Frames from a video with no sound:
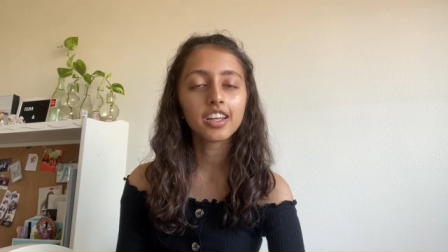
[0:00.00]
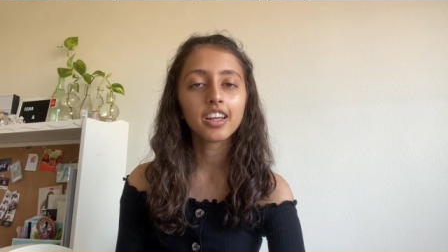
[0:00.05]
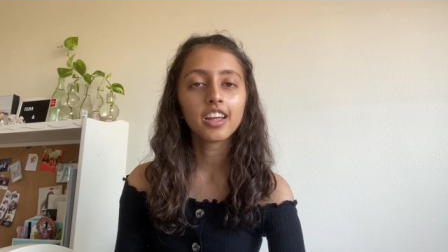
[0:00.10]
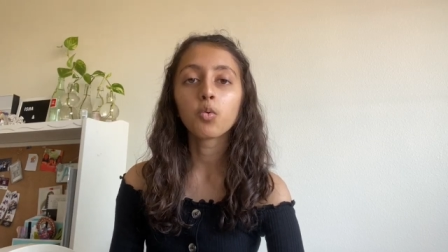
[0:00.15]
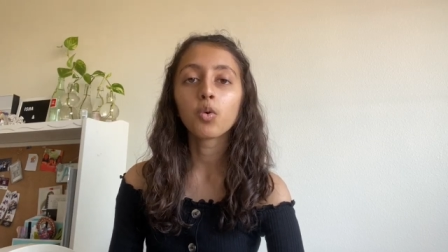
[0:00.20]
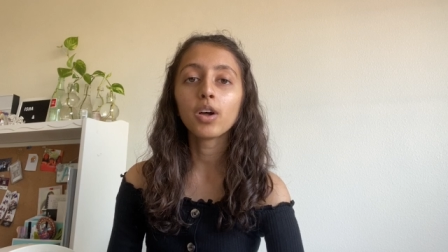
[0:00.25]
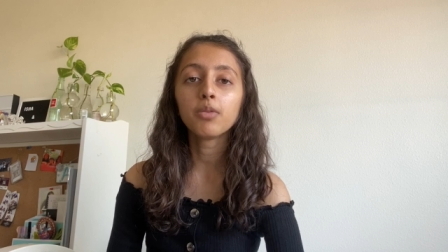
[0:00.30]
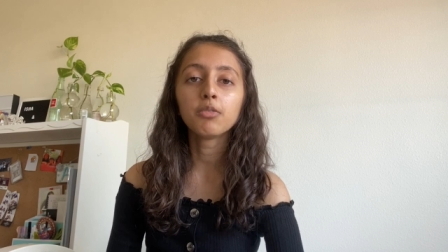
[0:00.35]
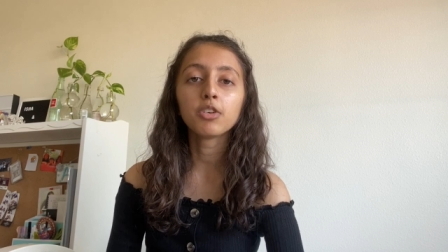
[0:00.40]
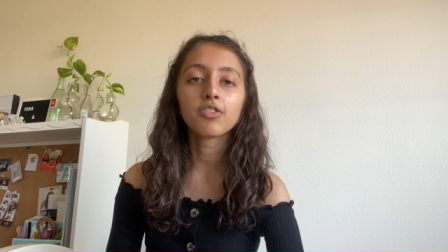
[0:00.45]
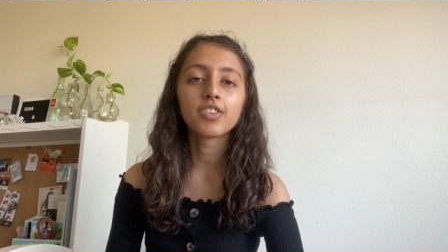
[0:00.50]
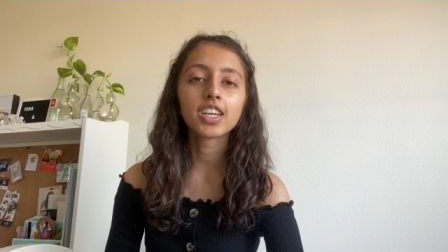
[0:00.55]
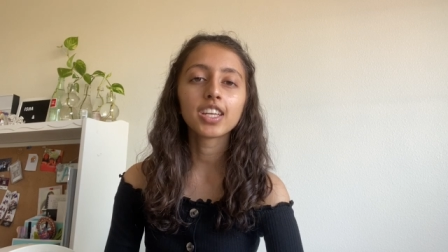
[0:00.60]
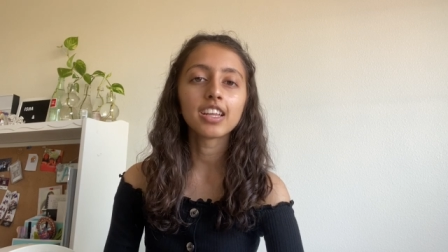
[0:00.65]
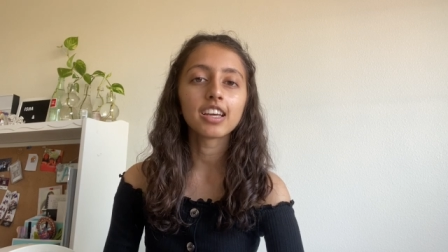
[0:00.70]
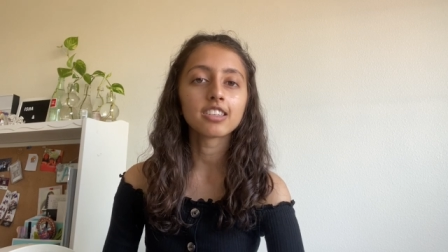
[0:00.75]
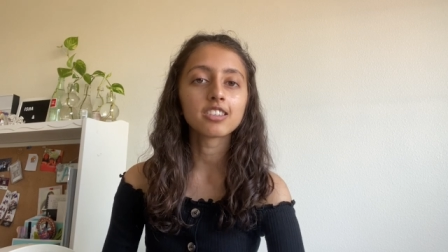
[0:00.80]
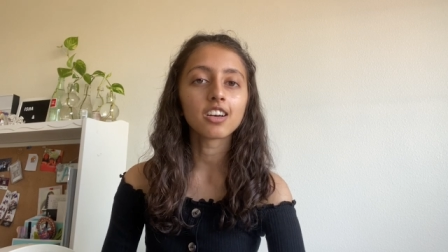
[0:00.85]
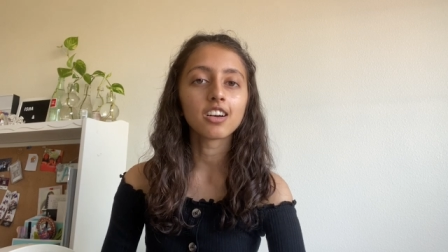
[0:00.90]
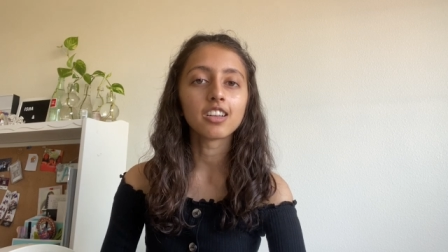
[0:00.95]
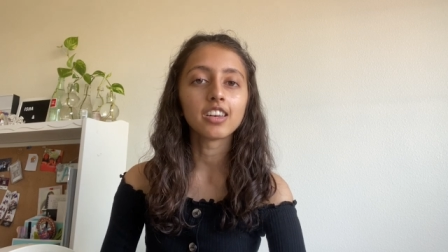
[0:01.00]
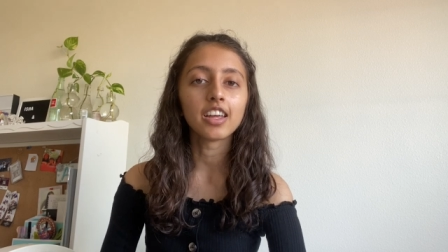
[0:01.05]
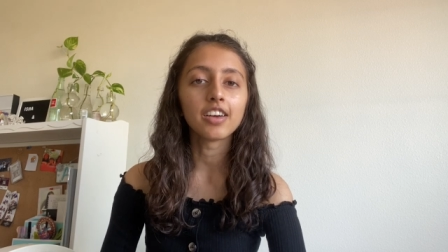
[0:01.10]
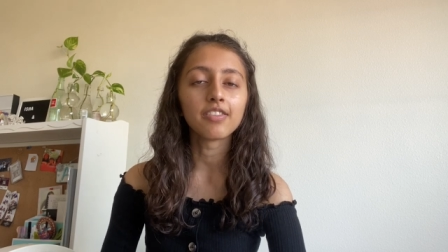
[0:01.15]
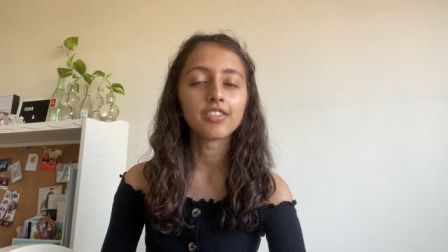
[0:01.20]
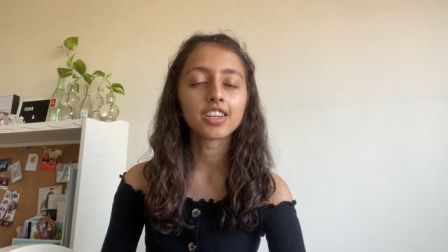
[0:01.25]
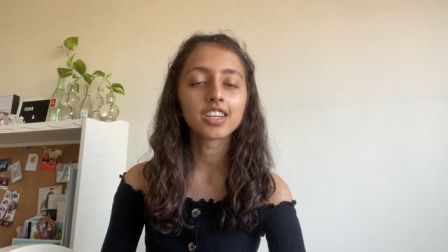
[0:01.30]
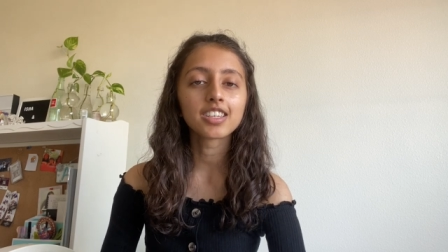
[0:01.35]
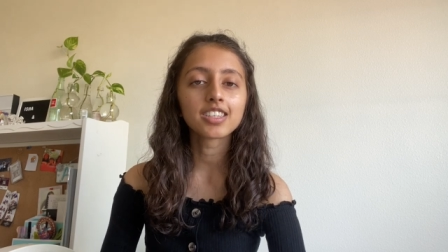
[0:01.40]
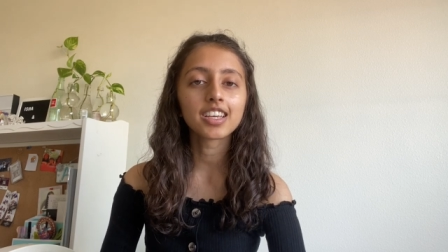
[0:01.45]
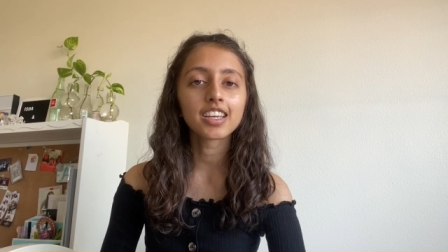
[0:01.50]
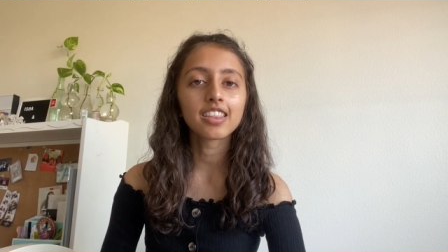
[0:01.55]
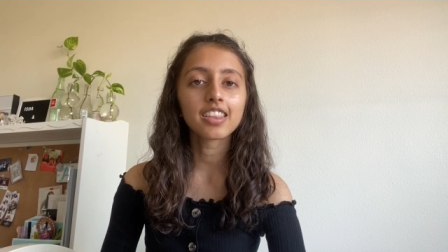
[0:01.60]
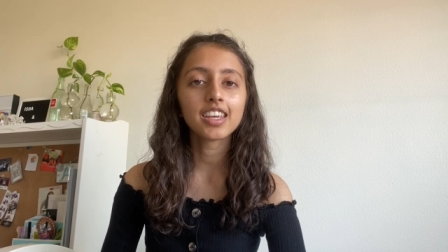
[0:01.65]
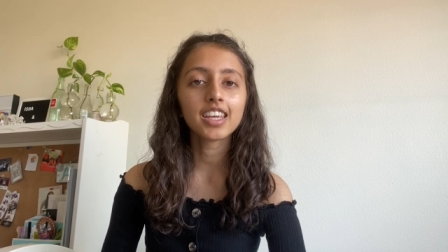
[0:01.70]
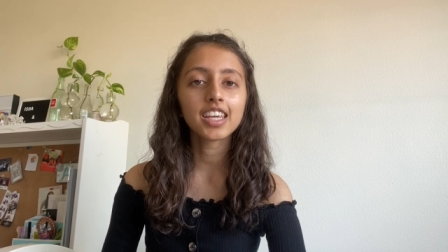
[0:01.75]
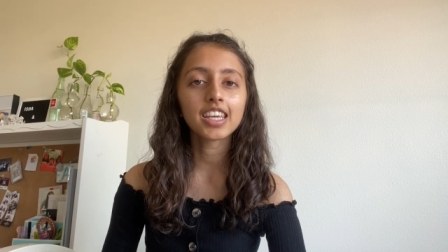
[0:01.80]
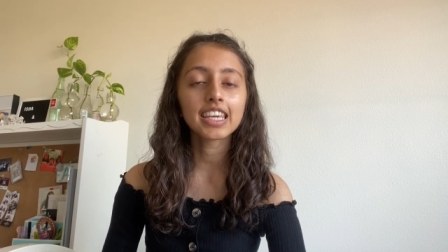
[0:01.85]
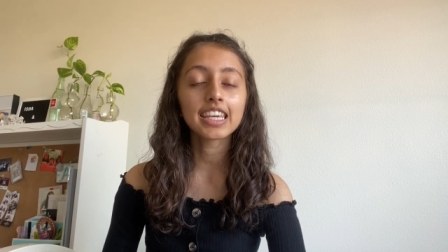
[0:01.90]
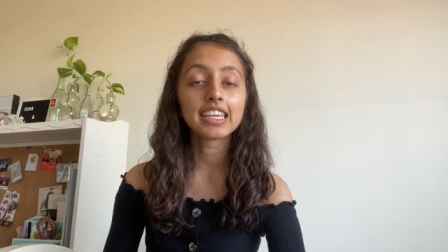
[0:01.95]
One movie that's on Netflix, I
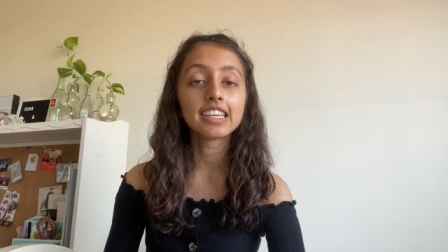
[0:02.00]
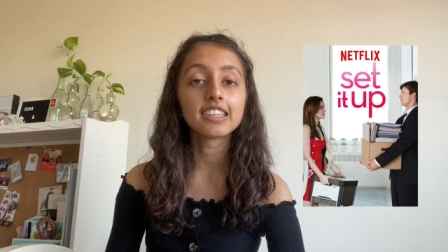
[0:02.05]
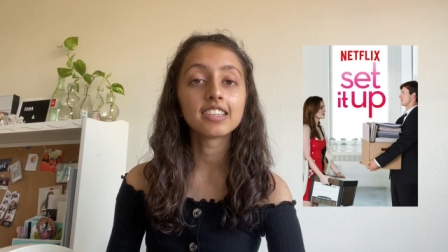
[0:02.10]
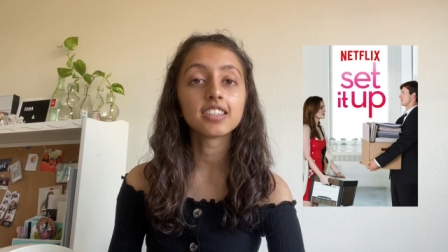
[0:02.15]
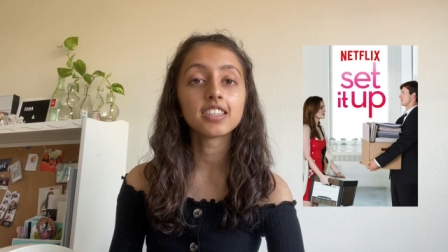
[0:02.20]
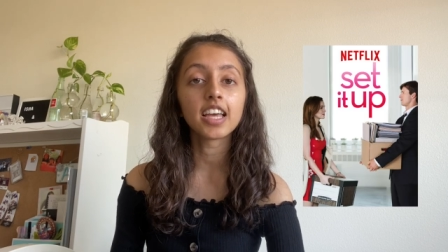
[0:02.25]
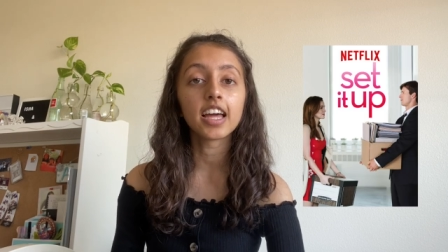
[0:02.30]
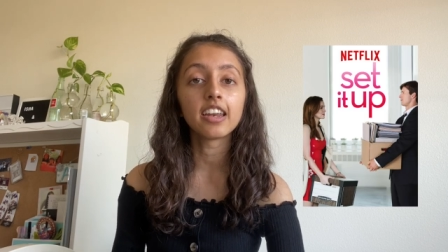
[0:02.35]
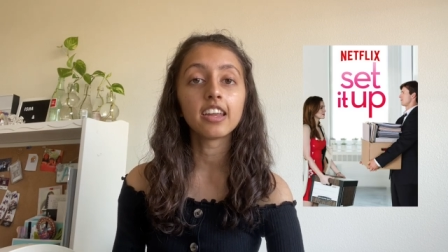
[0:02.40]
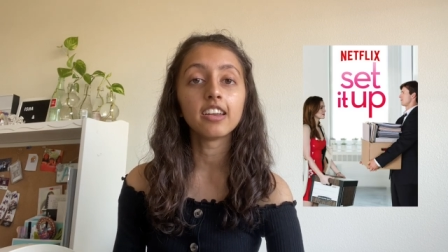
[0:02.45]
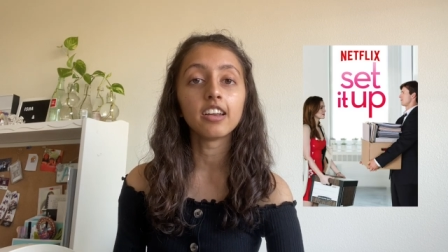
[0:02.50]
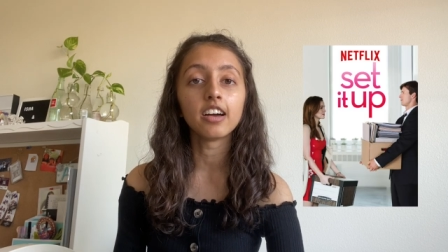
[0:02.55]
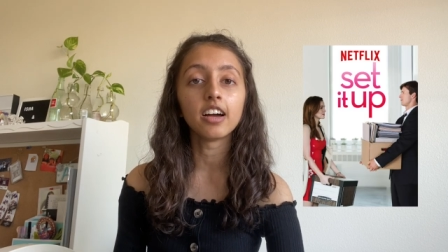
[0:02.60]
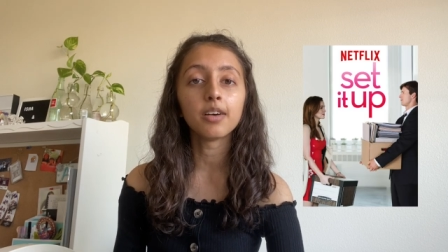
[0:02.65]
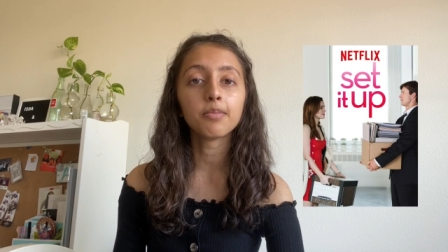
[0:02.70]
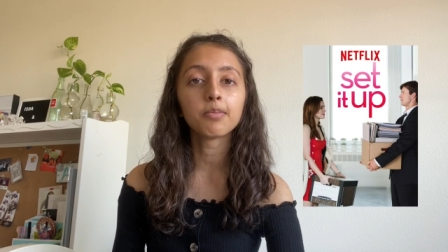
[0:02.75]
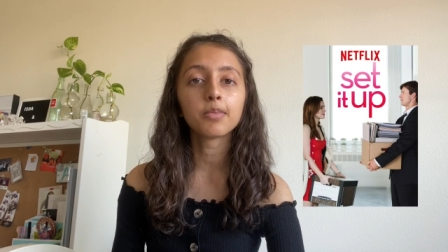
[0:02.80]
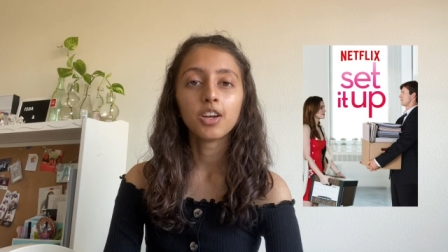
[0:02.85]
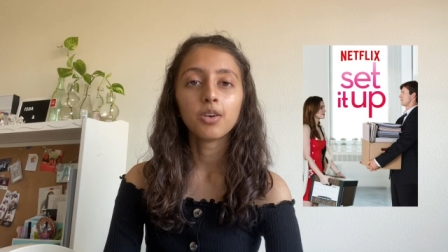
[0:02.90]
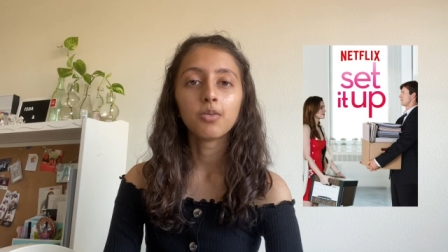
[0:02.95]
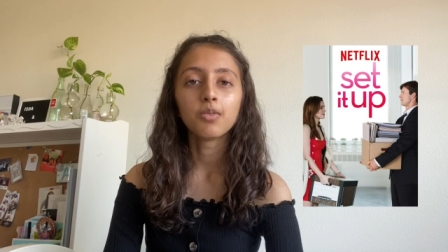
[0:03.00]
think, is Set It Up,